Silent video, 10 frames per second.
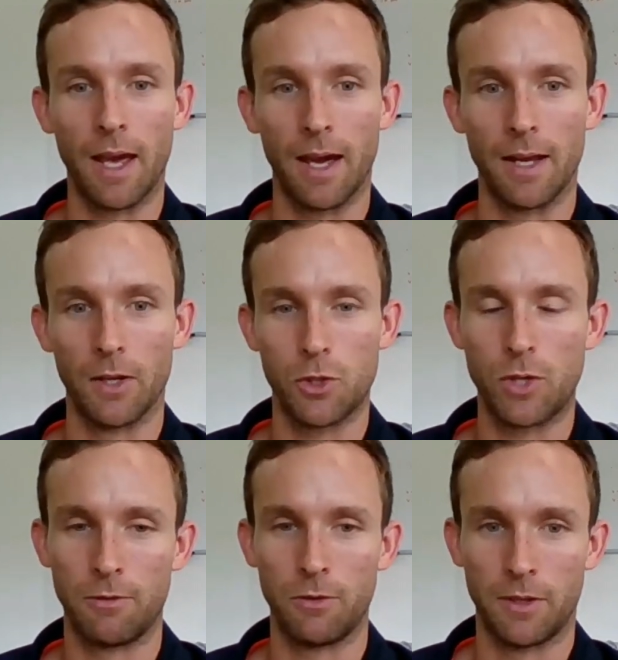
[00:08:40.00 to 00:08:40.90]
a lot of
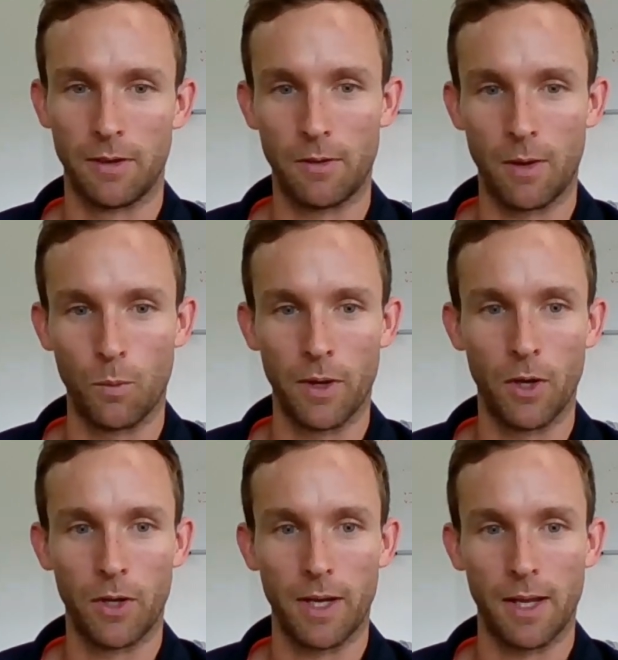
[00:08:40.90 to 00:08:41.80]
travel and
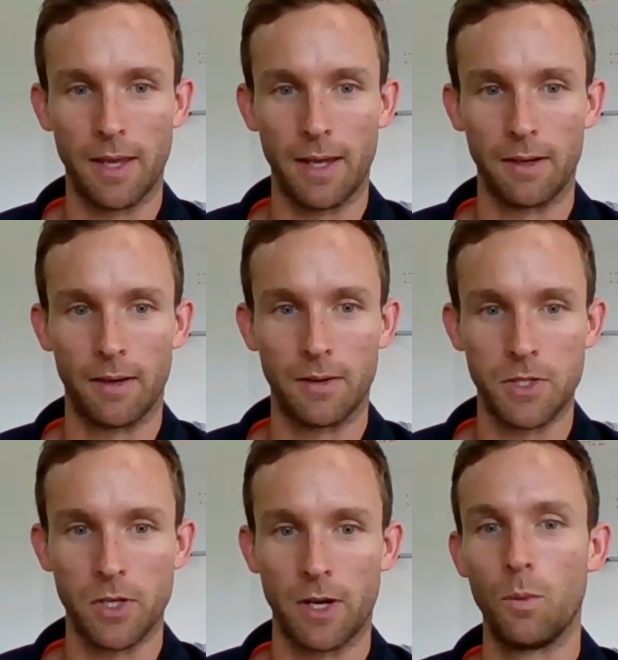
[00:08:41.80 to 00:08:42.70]
whatnot, and then
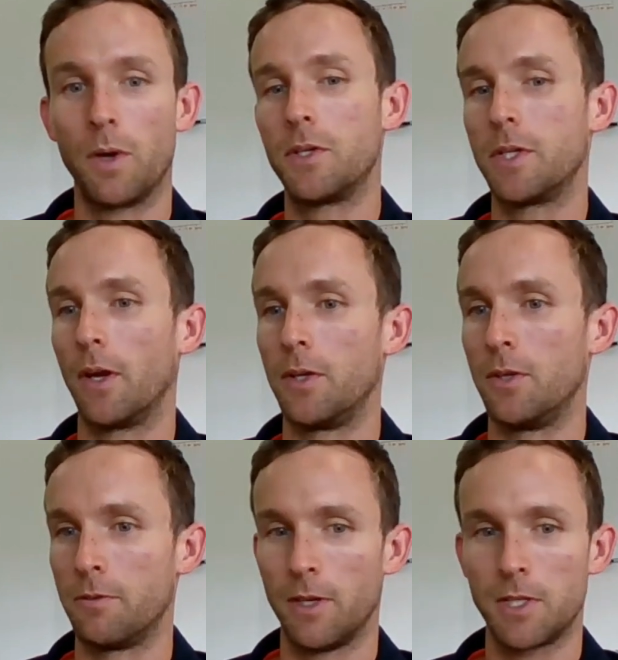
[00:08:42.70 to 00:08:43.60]
decided I wanted to go to
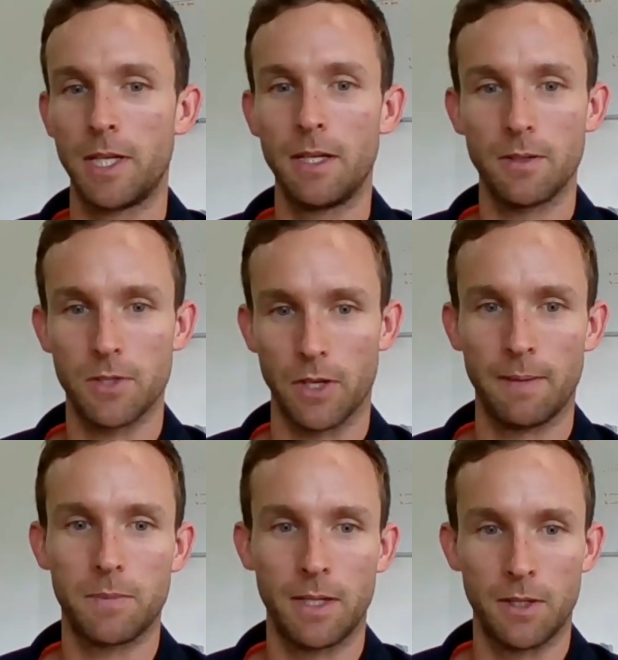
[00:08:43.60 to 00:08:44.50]
university. So
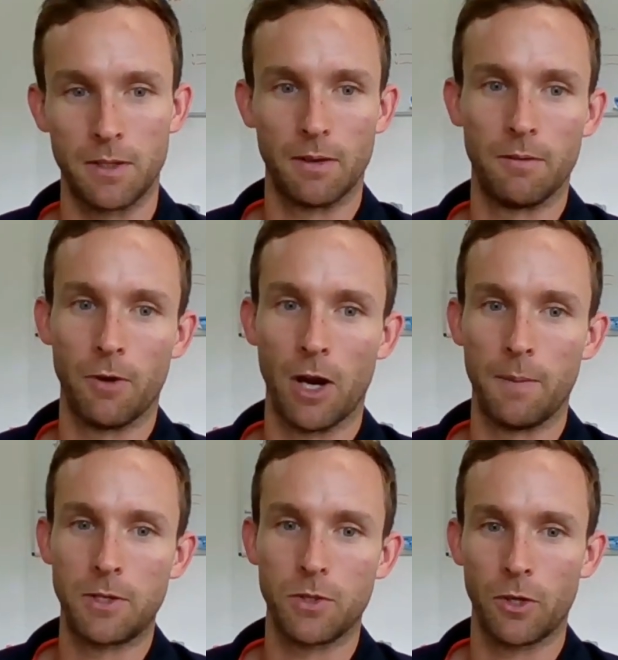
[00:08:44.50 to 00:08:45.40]
did an
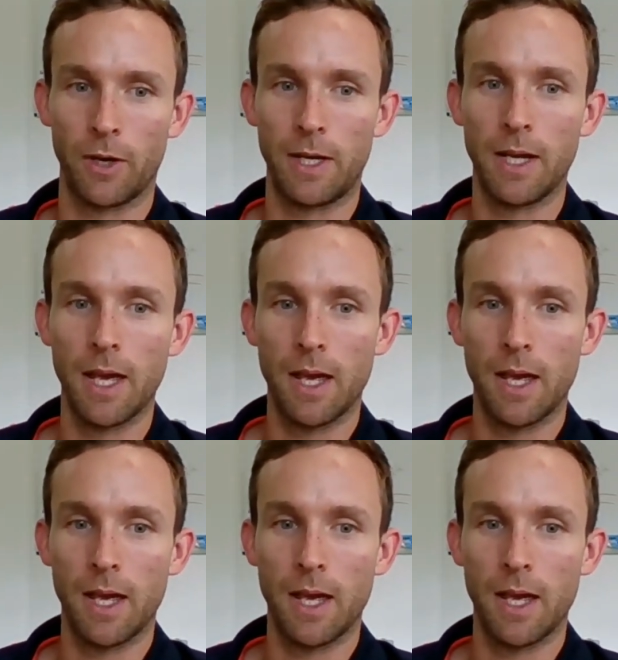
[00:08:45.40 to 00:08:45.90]
environmental degree.